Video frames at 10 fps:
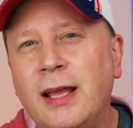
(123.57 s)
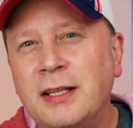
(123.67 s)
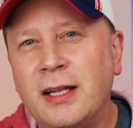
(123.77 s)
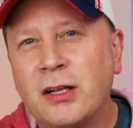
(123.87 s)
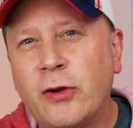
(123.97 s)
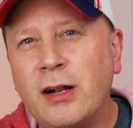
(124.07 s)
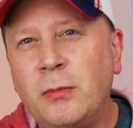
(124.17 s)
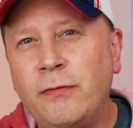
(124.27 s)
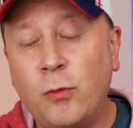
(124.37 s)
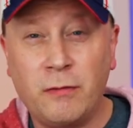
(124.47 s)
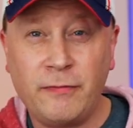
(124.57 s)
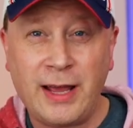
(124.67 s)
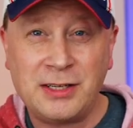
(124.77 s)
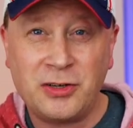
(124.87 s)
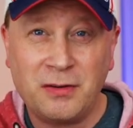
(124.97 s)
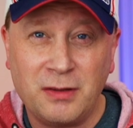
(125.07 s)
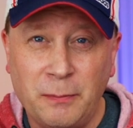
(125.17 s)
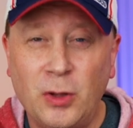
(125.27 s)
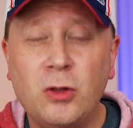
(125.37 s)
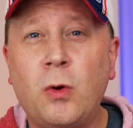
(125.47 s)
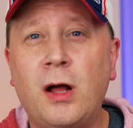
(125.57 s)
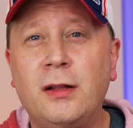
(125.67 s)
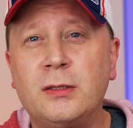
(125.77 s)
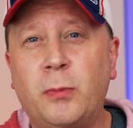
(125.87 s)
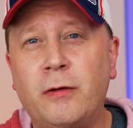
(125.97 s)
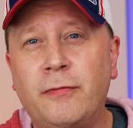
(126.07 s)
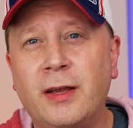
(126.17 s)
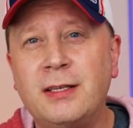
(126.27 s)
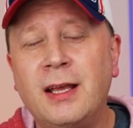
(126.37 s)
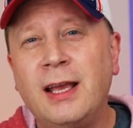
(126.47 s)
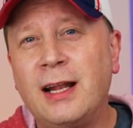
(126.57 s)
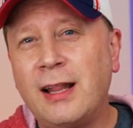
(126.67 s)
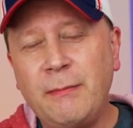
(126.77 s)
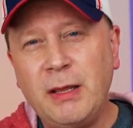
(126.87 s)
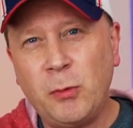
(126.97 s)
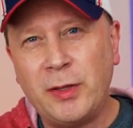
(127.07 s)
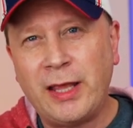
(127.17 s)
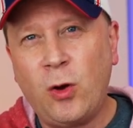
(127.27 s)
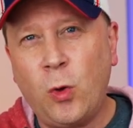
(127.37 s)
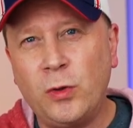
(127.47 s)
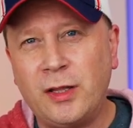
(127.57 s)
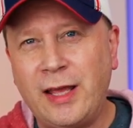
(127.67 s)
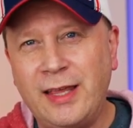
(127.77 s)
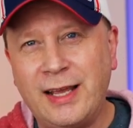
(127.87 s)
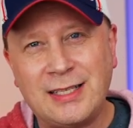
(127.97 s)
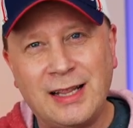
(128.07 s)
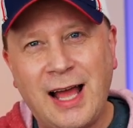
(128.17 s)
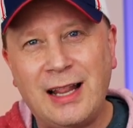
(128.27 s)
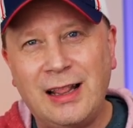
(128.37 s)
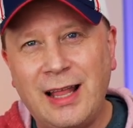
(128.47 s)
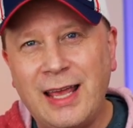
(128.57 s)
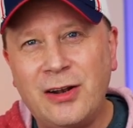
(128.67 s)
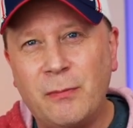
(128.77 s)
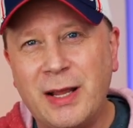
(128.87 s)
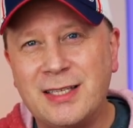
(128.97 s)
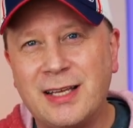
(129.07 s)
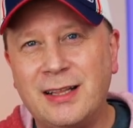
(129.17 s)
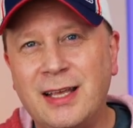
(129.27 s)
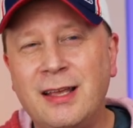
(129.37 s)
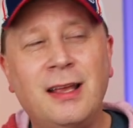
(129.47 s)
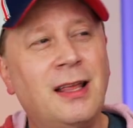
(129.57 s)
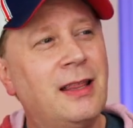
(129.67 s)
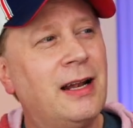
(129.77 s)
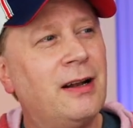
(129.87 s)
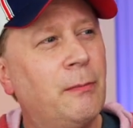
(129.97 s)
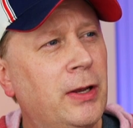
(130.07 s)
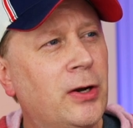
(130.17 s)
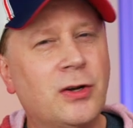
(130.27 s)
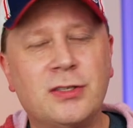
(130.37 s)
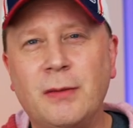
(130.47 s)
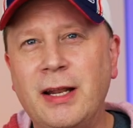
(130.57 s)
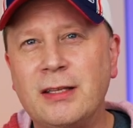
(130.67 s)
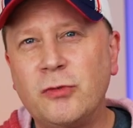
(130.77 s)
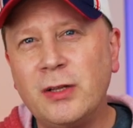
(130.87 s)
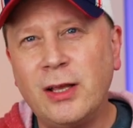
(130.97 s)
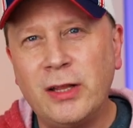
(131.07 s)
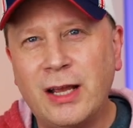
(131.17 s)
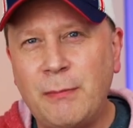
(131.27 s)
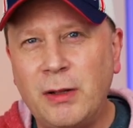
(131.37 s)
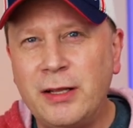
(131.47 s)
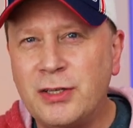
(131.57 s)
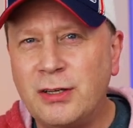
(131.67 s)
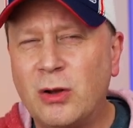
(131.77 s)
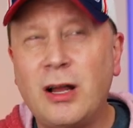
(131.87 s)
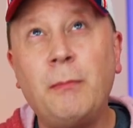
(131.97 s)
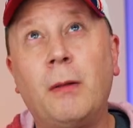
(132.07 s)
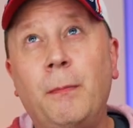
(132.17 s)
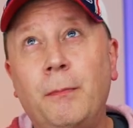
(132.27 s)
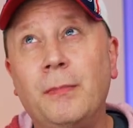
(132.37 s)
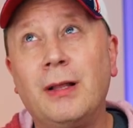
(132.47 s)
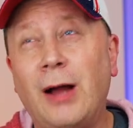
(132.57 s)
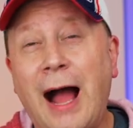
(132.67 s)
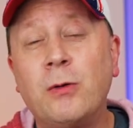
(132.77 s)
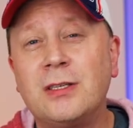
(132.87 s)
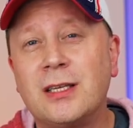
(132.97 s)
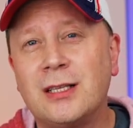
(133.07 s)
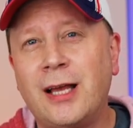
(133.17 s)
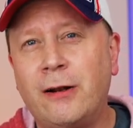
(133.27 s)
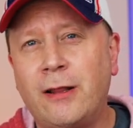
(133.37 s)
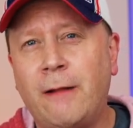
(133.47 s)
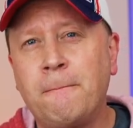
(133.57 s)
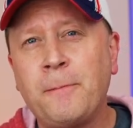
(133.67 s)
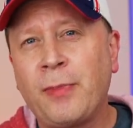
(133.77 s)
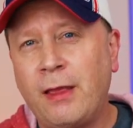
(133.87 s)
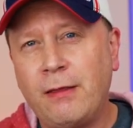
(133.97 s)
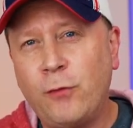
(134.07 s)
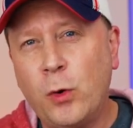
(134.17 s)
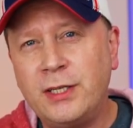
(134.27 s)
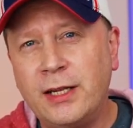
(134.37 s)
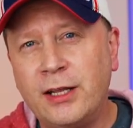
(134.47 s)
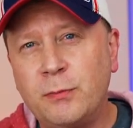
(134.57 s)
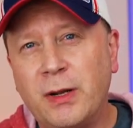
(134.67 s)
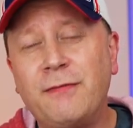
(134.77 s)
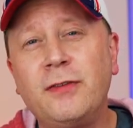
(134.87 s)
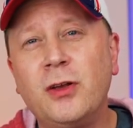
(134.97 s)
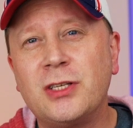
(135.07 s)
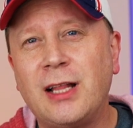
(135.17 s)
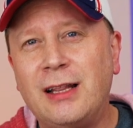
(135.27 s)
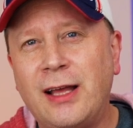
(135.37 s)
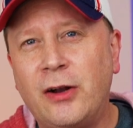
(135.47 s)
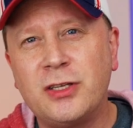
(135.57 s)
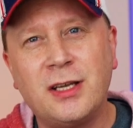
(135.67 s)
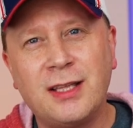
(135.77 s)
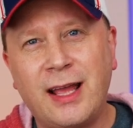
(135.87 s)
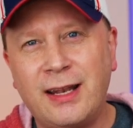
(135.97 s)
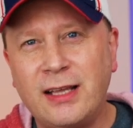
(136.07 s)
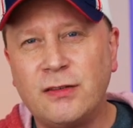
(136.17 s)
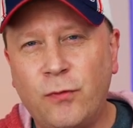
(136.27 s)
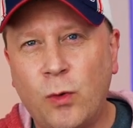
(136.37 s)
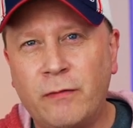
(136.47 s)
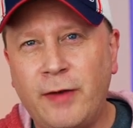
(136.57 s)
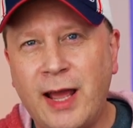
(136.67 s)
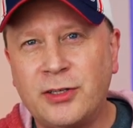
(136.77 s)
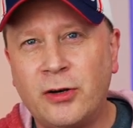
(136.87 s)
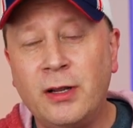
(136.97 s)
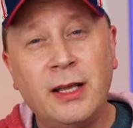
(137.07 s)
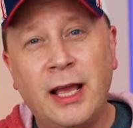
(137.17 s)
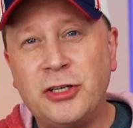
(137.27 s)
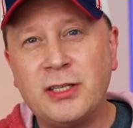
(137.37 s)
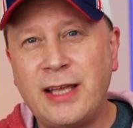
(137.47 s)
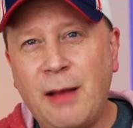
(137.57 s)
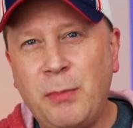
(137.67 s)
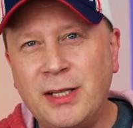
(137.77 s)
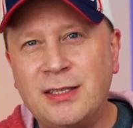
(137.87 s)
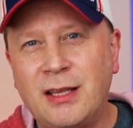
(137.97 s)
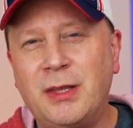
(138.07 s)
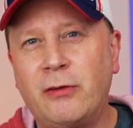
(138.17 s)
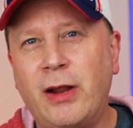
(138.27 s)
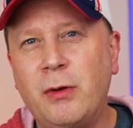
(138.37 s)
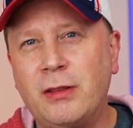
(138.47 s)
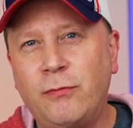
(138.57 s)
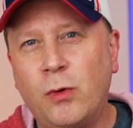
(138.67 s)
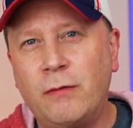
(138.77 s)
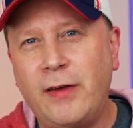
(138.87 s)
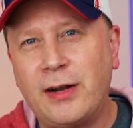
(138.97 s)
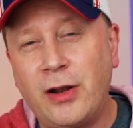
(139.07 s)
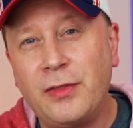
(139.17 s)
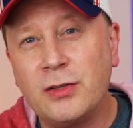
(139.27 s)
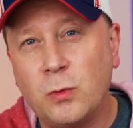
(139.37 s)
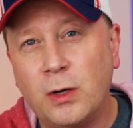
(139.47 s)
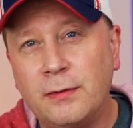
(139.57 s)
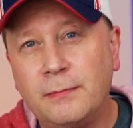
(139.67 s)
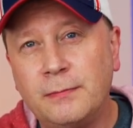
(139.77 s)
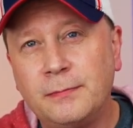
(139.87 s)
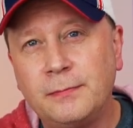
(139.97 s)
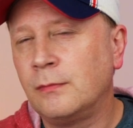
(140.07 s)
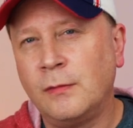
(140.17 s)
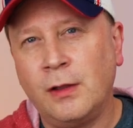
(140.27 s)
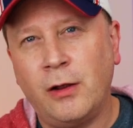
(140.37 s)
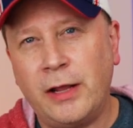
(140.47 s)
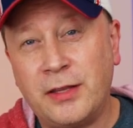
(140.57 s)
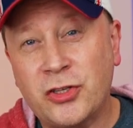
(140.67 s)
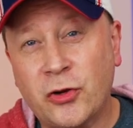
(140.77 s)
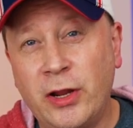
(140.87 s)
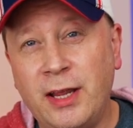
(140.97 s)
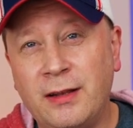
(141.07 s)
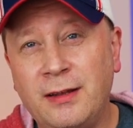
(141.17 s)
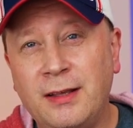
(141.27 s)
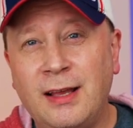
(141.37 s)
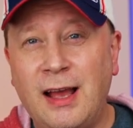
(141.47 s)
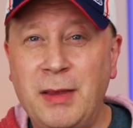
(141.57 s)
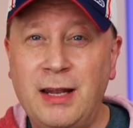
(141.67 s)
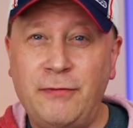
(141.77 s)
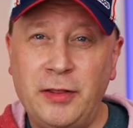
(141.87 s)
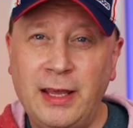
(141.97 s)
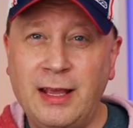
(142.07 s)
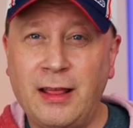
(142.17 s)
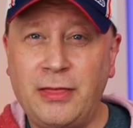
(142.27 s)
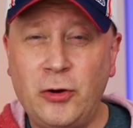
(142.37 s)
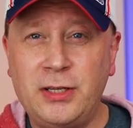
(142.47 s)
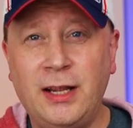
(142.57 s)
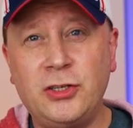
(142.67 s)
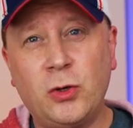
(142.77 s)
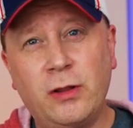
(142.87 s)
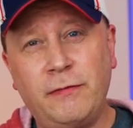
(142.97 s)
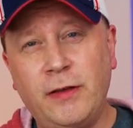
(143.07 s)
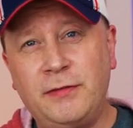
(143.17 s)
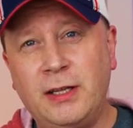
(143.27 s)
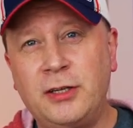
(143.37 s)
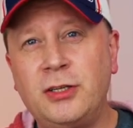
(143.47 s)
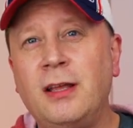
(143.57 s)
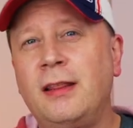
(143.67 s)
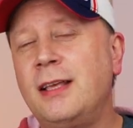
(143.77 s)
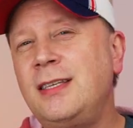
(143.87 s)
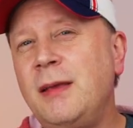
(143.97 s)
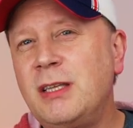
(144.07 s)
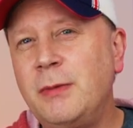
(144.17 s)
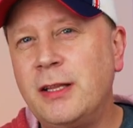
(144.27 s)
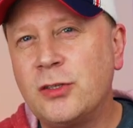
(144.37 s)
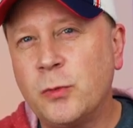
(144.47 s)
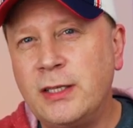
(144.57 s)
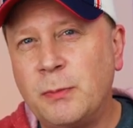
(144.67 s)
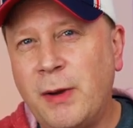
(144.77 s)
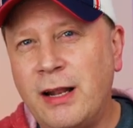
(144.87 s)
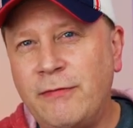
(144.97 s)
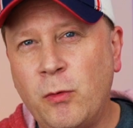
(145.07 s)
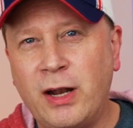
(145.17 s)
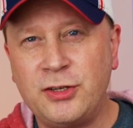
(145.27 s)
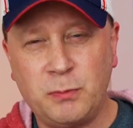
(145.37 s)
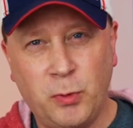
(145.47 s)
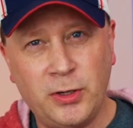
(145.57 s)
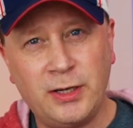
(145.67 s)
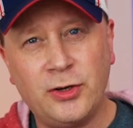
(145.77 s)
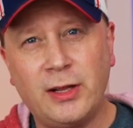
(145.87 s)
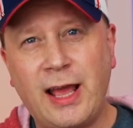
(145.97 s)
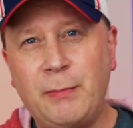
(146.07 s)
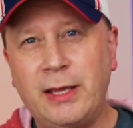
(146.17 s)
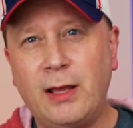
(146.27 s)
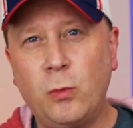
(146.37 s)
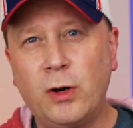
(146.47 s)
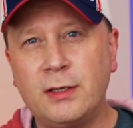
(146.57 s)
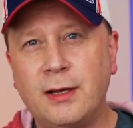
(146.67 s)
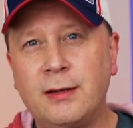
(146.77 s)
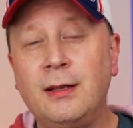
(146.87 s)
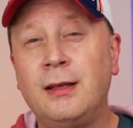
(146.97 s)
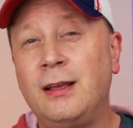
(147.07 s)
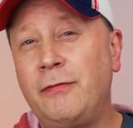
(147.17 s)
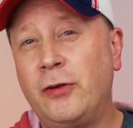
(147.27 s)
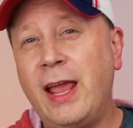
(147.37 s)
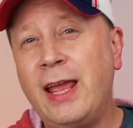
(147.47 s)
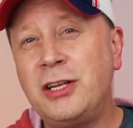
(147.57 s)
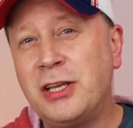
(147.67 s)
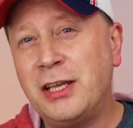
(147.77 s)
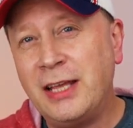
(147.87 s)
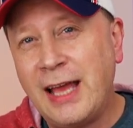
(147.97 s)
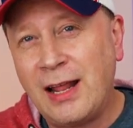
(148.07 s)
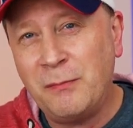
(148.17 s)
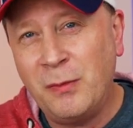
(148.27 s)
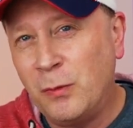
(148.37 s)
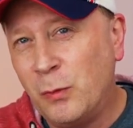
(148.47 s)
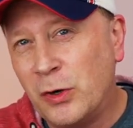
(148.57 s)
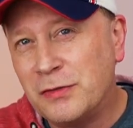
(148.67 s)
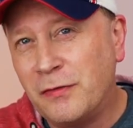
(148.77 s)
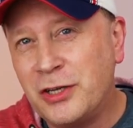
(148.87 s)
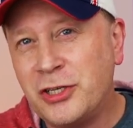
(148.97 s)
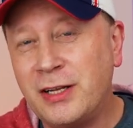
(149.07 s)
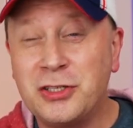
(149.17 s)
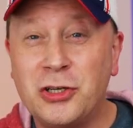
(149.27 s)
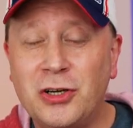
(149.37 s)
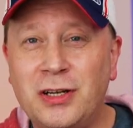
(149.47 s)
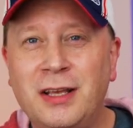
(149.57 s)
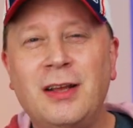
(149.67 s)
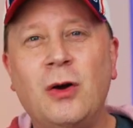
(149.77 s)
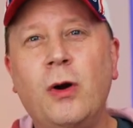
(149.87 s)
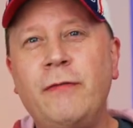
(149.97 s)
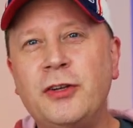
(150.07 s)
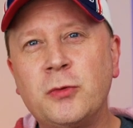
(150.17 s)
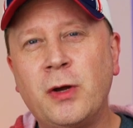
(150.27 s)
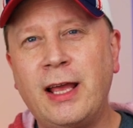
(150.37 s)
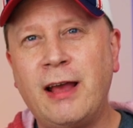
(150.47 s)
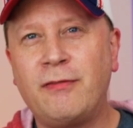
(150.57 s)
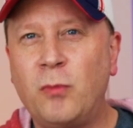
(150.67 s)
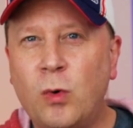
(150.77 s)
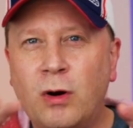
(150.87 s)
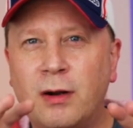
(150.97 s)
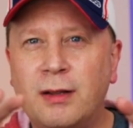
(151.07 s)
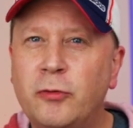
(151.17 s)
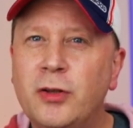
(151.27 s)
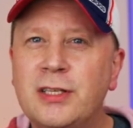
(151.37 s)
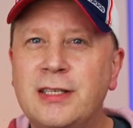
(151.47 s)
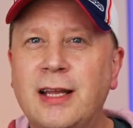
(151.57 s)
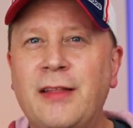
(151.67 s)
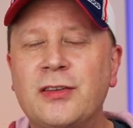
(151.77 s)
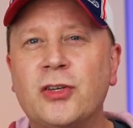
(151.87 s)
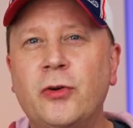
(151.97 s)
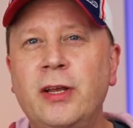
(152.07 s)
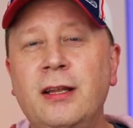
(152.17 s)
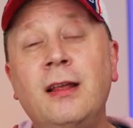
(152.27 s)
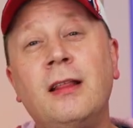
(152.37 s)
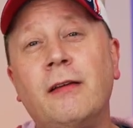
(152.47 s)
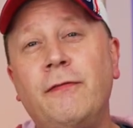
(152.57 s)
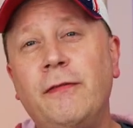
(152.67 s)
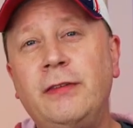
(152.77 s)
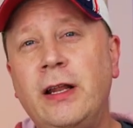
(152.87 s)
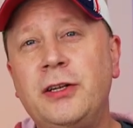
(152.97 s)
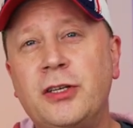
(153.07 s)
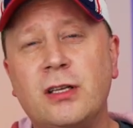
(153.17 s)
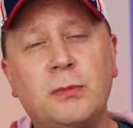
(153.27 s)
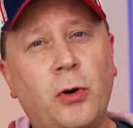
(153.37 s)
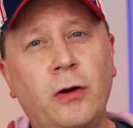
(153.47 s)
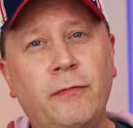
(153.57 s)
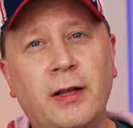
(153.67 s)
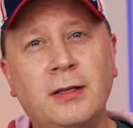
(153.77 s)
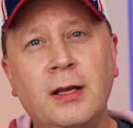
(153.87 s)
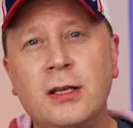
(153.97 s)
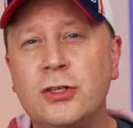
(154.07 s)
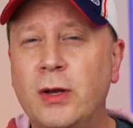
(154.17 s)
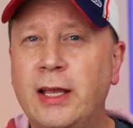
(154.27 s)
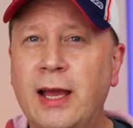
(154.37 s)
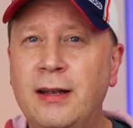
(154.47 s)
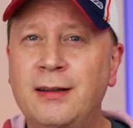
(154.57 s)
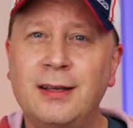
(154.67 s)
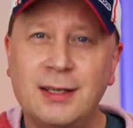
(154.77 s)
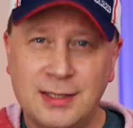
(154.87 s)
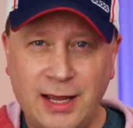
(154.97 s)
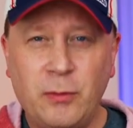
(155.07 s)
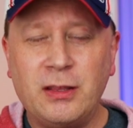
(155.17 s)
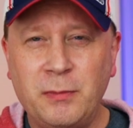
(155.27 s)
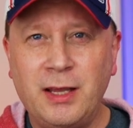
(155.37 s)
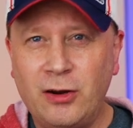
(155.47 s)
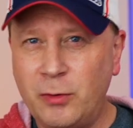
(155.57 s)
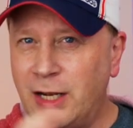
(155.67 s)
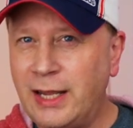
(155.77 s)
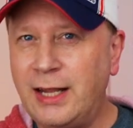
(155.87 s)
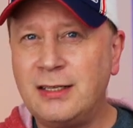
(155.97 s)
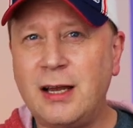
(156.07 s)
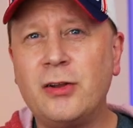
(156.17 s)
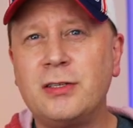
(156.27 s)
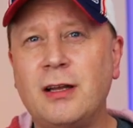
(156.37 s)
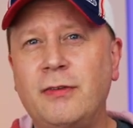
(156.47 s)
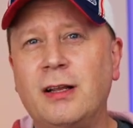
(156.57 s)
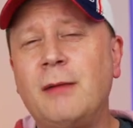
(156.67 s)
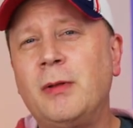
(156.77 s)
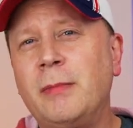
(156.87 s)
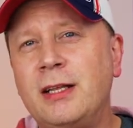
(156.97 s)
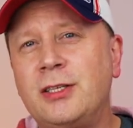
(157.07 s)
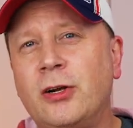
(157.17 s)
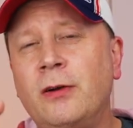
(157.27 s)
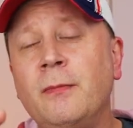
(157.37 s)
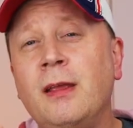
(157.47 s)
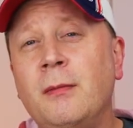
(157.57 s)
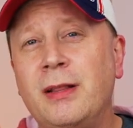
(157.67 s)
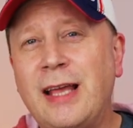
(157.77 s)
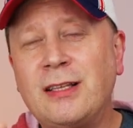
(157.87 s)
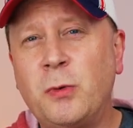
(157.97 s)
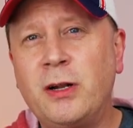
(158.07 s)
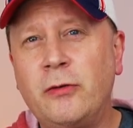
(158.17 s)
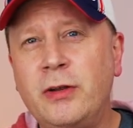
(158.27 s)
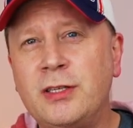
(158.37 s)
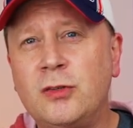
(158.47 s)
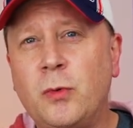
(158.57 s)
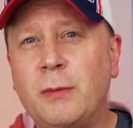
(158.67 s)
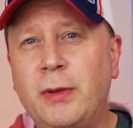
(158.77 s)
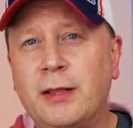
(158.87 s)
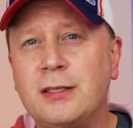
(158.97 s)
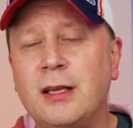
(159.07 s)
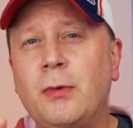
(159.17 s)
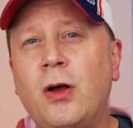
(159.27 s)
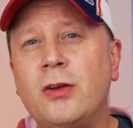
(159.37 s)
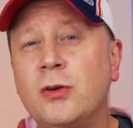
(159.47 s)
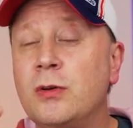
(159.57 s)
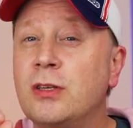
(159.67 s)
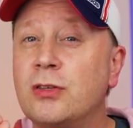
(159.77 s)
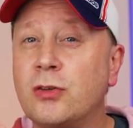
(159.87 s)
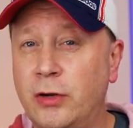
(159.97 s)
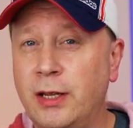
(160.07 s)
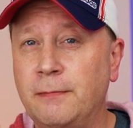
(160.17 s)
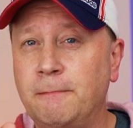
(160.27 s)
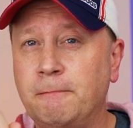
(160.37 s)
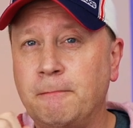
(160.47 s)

It's an incredible form factor. The build quality is perfect. And a lot of people, when they hold it, they think it's a lot lighter, basically, than it appears. I mean, it's really only a couple inch, you know, a couple ounces lighter than the 14 inch, but it feels a lot lighter just because of that nice form factor. It's just Apple did something right with the form factor on this one right? The screen. I mean, if you're thinking of the 13 inch or the 15 inch, this seems to be the sweet spot if you wanna just put it in your lap and get work done. If you're aging and you got worse vision, it's good. Or if you just wanna have more real estate on the screen, the 15 inches is perfect. So again, stay with me here. We're gonna get into other stuff in a couple minutes here, but that's one of the reasons you wanna pick this up also is the screen.